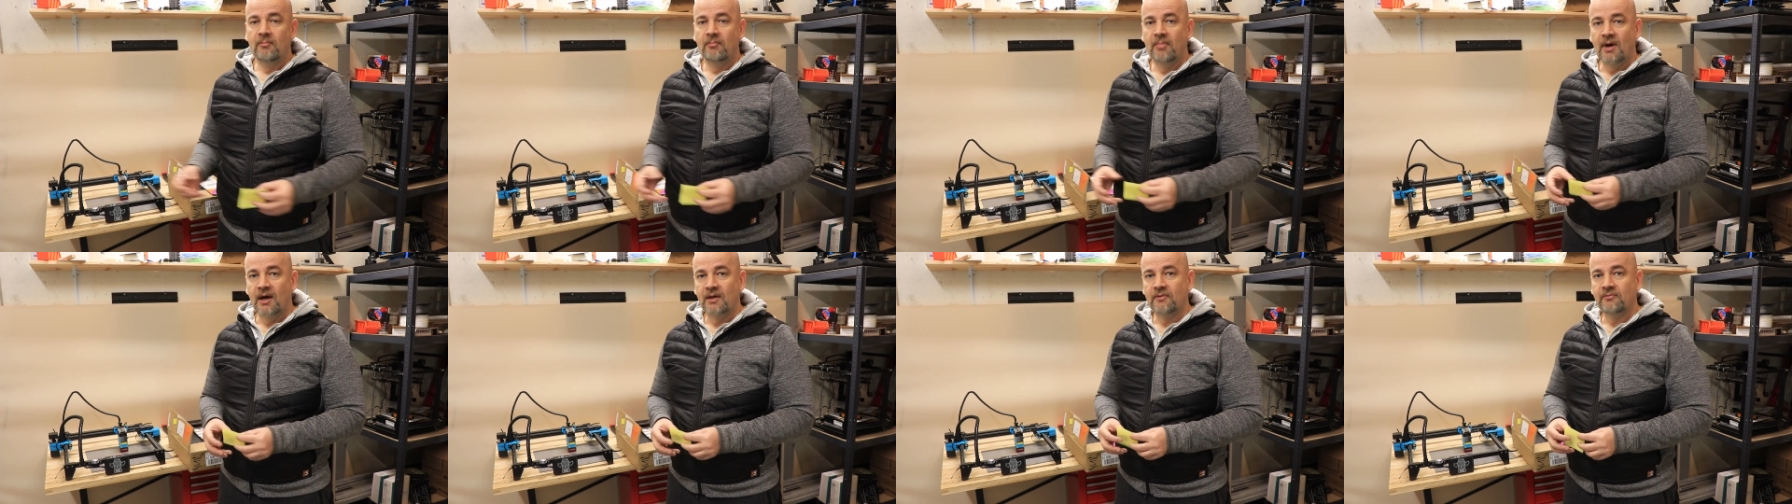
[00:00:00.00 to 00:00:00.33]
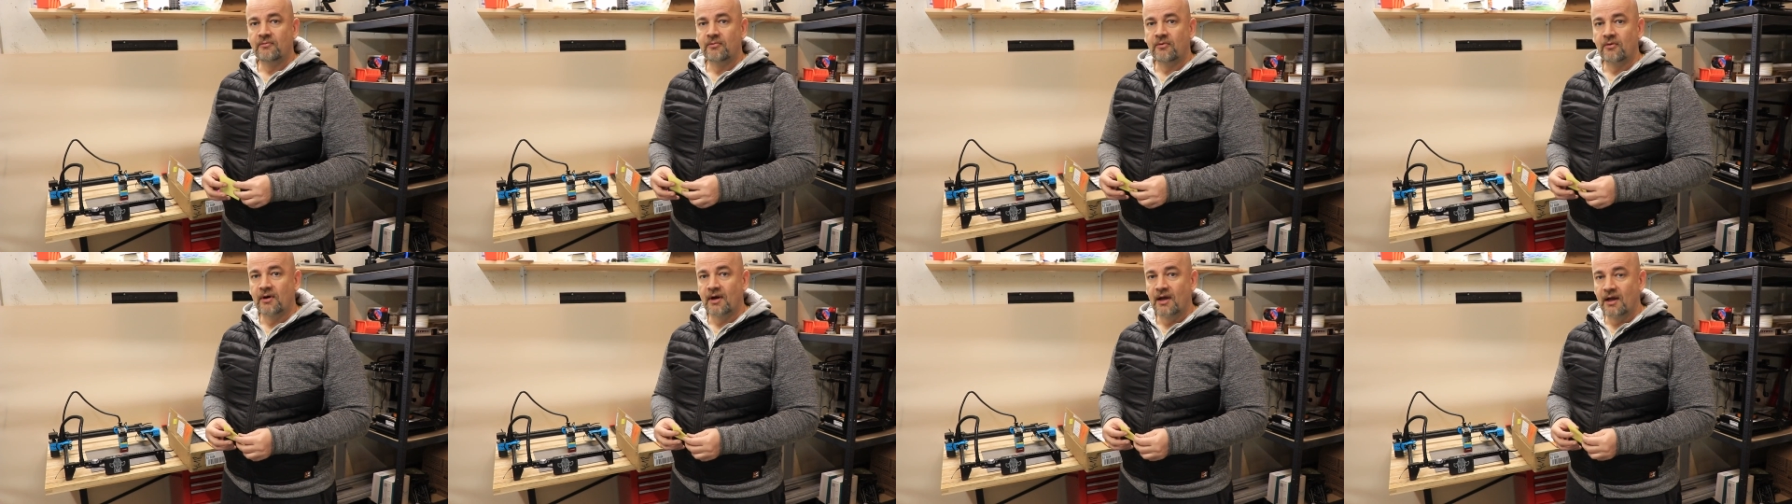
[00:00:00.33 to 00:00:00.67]
But
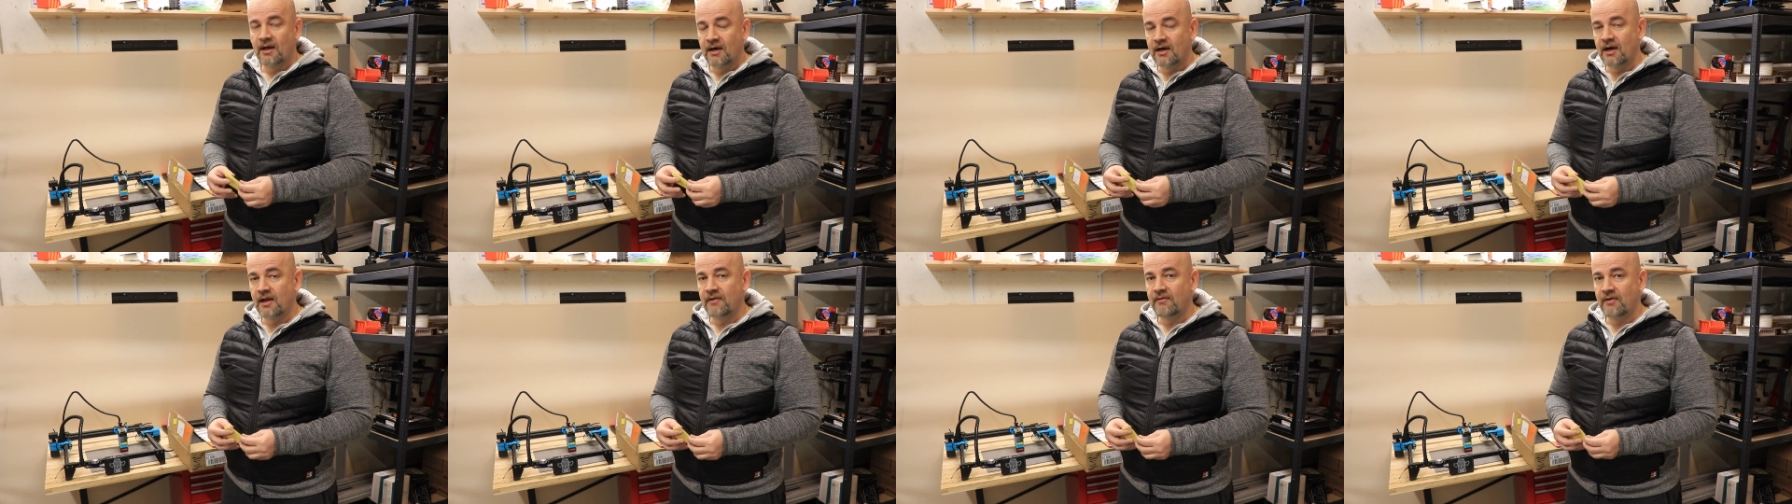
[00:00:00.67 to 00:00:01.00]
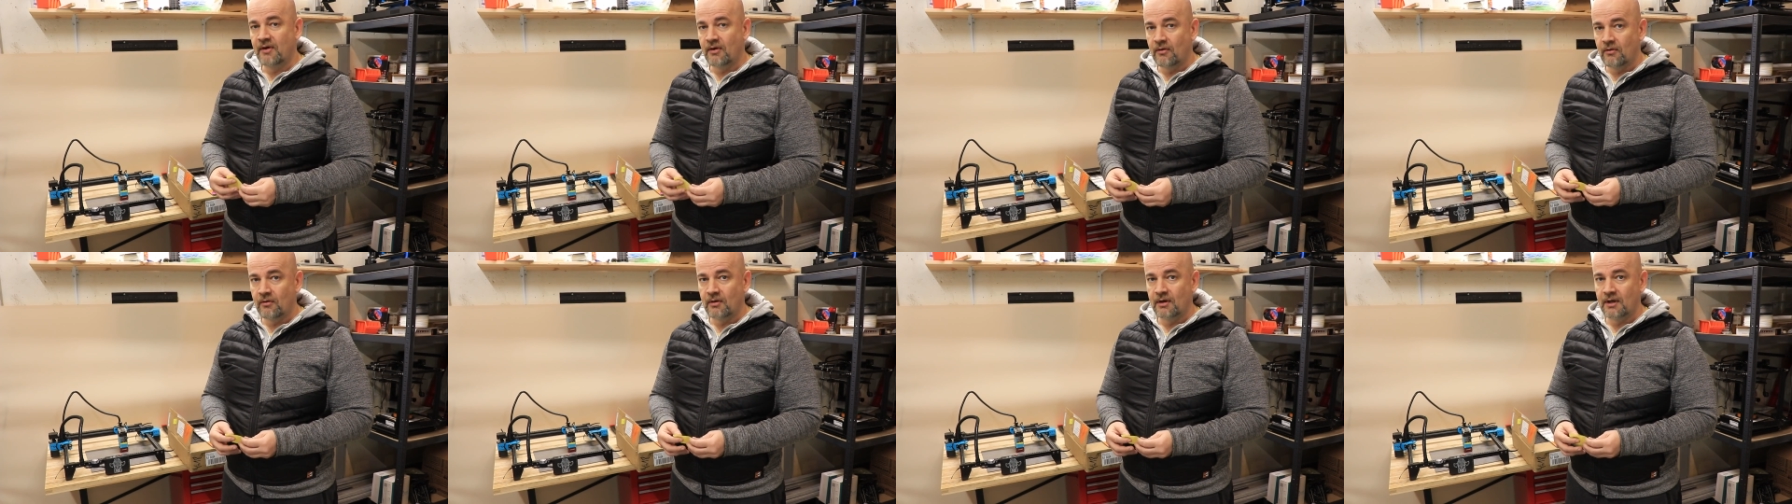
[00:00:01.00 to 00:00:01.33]
for
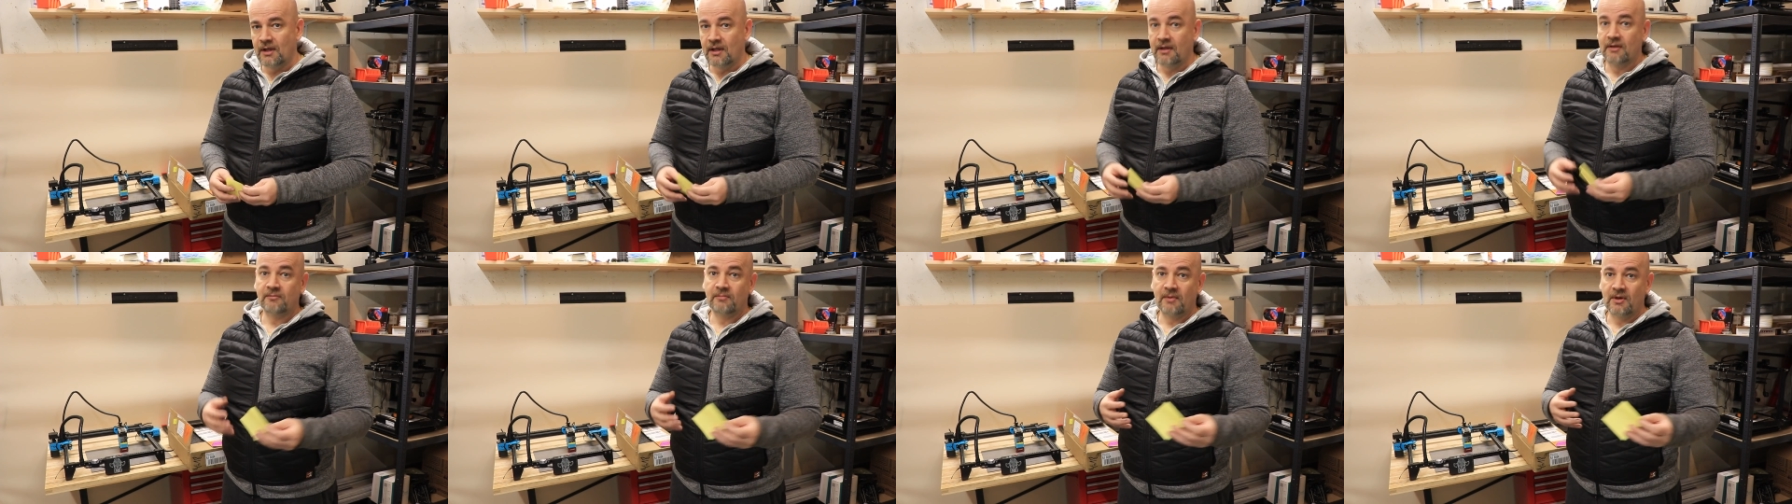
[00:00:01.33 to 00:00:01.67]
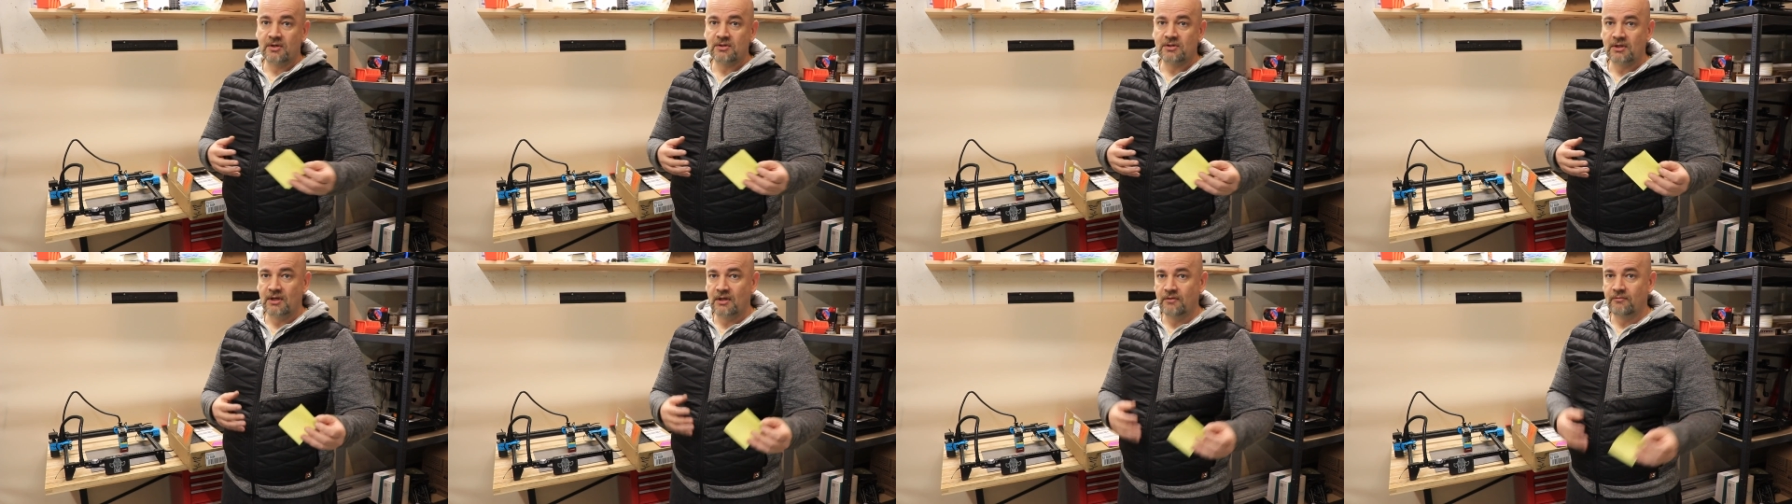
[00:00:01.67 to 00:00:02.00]
engraving only,
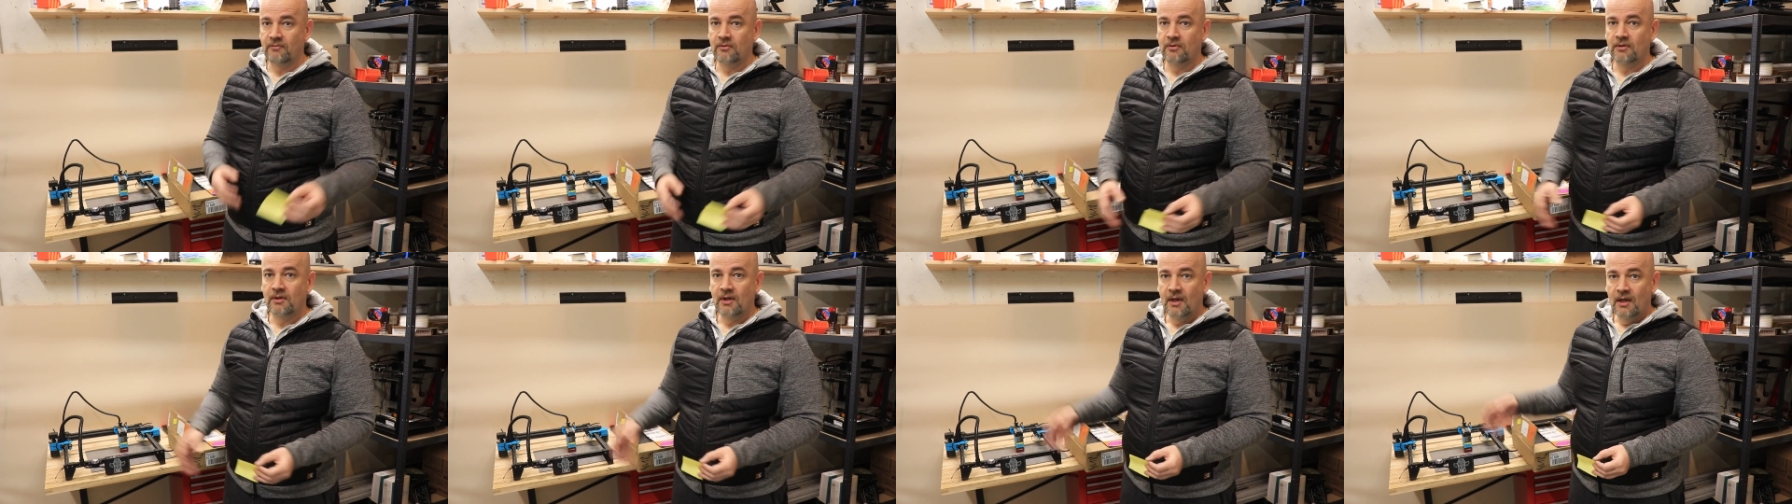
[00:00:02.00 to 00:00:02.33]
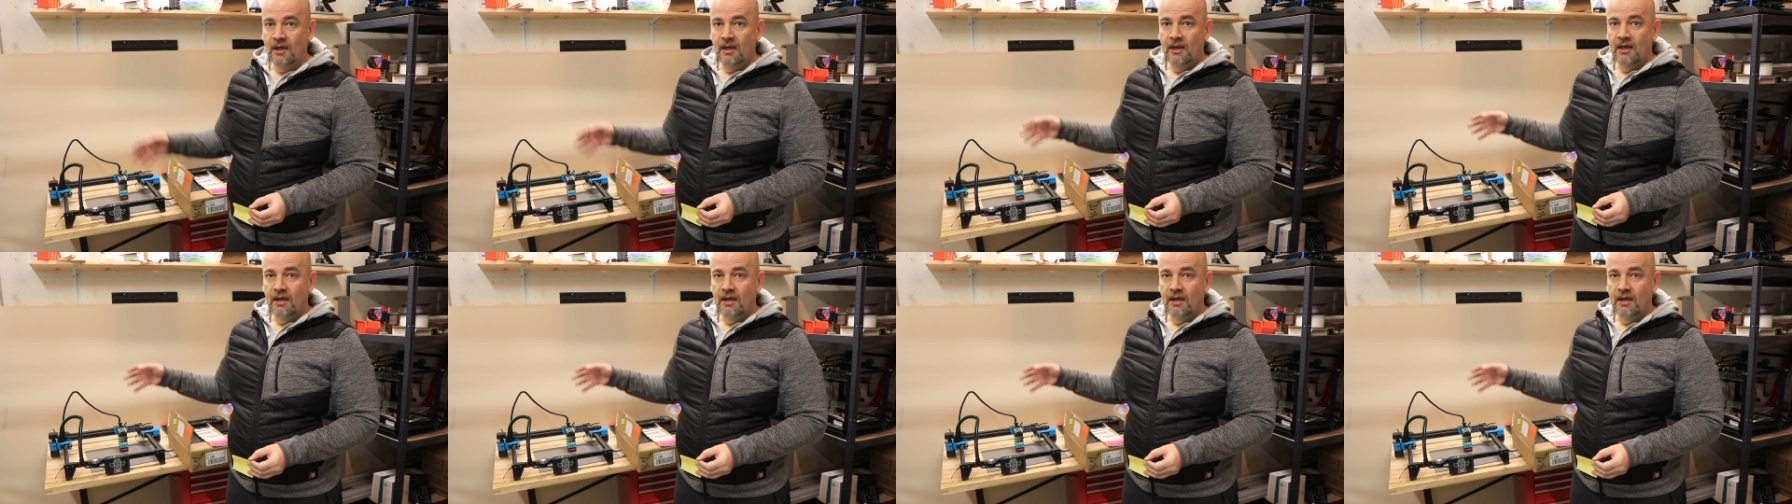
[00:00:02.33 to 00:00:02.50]
especially wood,